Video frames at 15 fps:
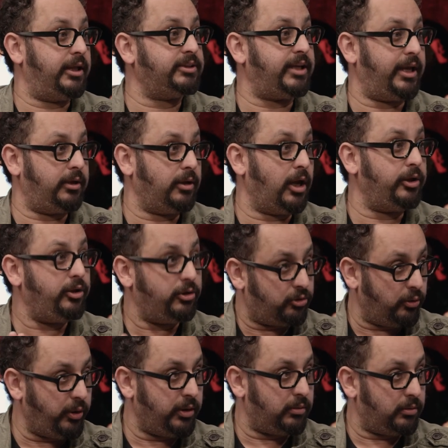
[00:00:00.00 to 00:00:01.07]
me and said, "No, you
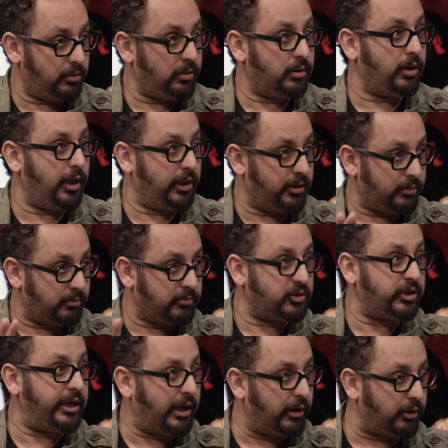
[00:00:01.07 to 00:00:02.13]
do it." Good on you.
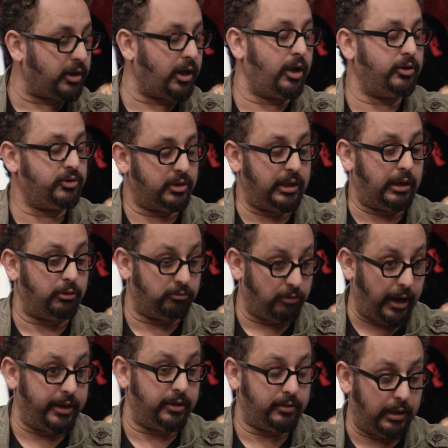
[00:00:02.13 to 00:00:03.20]
And see how it goes. And they were
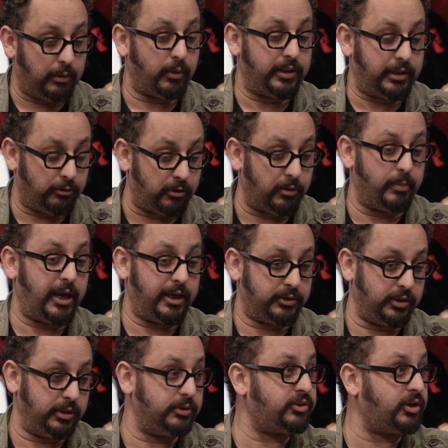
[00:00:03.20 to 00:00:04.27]
great that way. They were
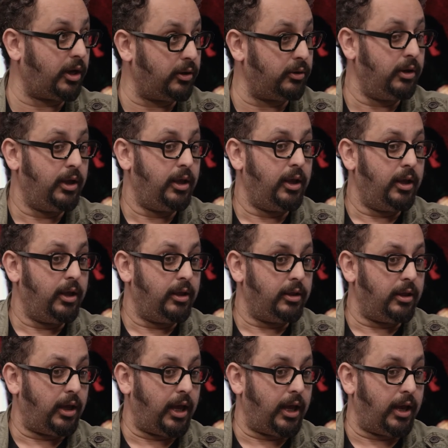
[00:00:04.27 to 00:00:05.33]
amazing. So
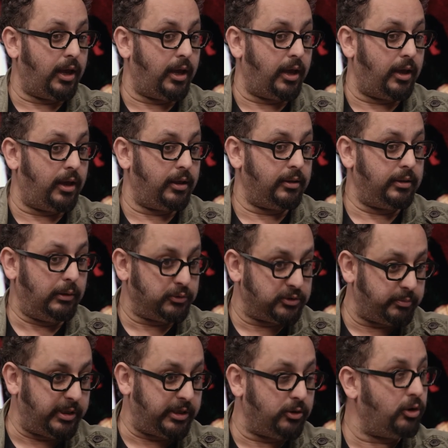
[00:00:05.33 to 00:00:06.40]
uh, that
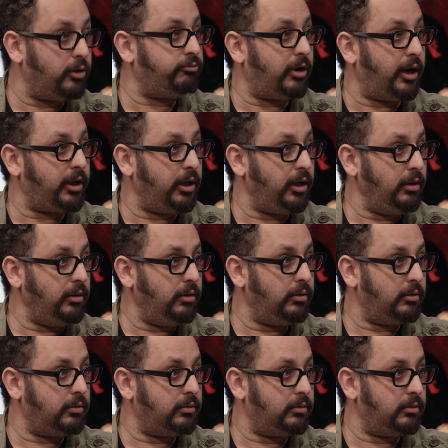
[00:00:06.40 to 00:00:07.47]
was a bit nerve
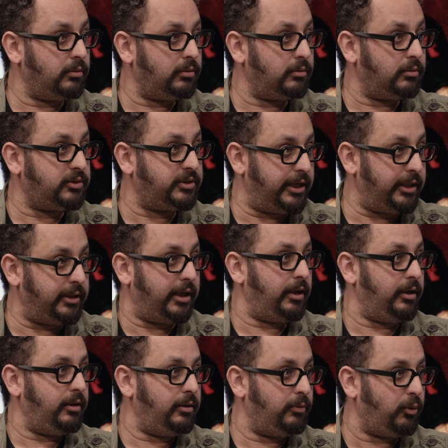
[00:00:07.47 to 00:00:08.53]
wracking. Uh, sitting
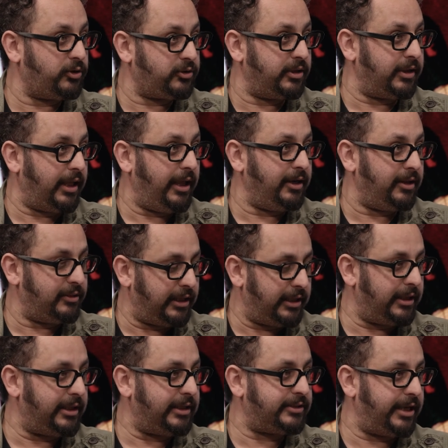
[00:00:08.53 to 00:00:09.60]
there watching that and
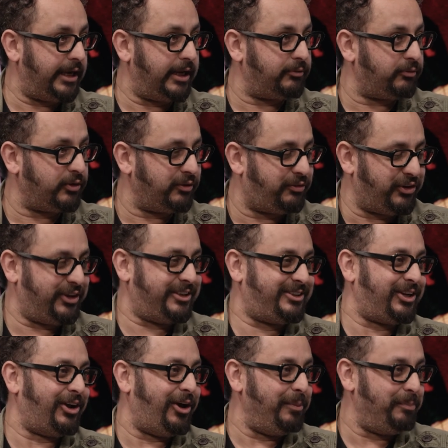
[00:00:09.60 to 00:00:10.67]
thinking they're seeing it for the
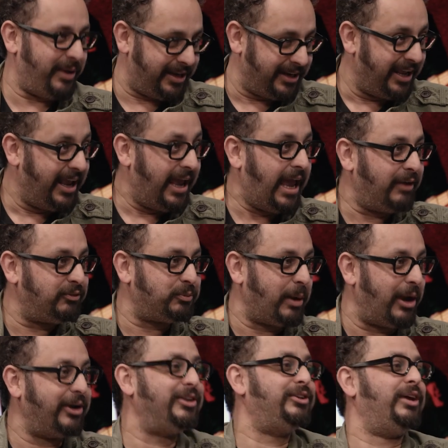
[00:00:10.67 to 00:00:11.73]
first time, but yeah. I've
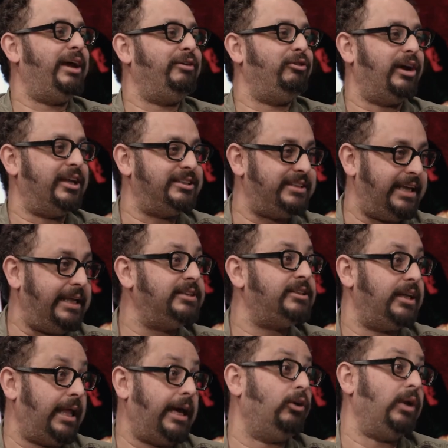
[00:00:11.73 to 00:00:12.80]
spoken to everyone
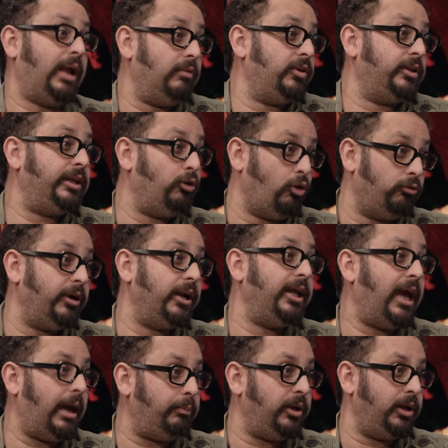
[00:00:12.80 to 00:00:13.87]
since, and they all love it. They're all
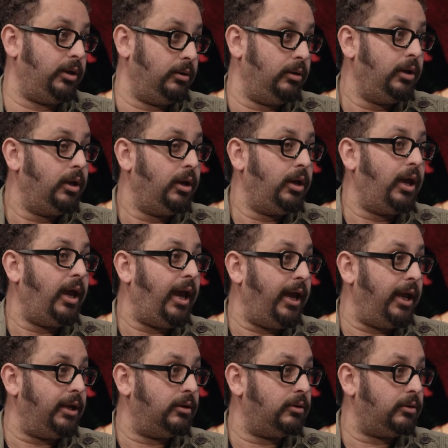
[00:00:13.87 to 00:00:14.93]
really happy, and
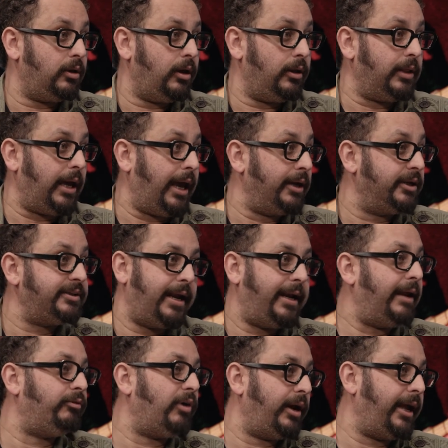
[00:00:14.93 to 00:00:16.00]
and they
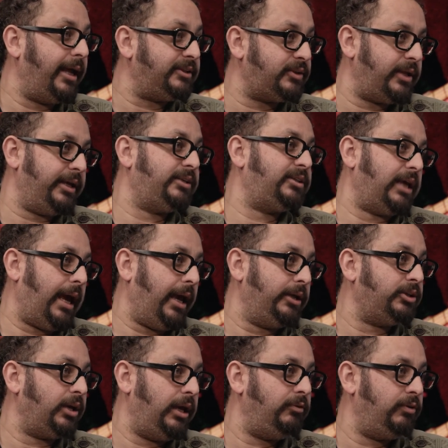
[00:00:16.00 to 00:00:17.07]
understand everyone gets their
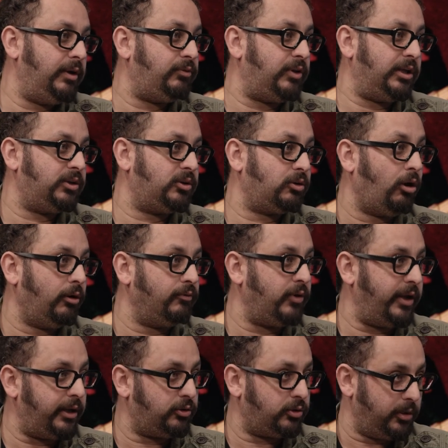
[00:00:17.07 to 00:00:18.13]
say. So even if there's
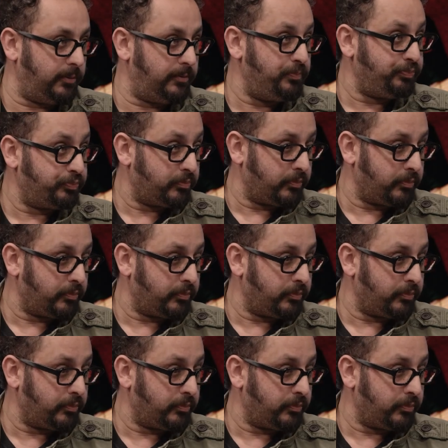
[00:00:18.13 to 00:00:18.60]
conflict and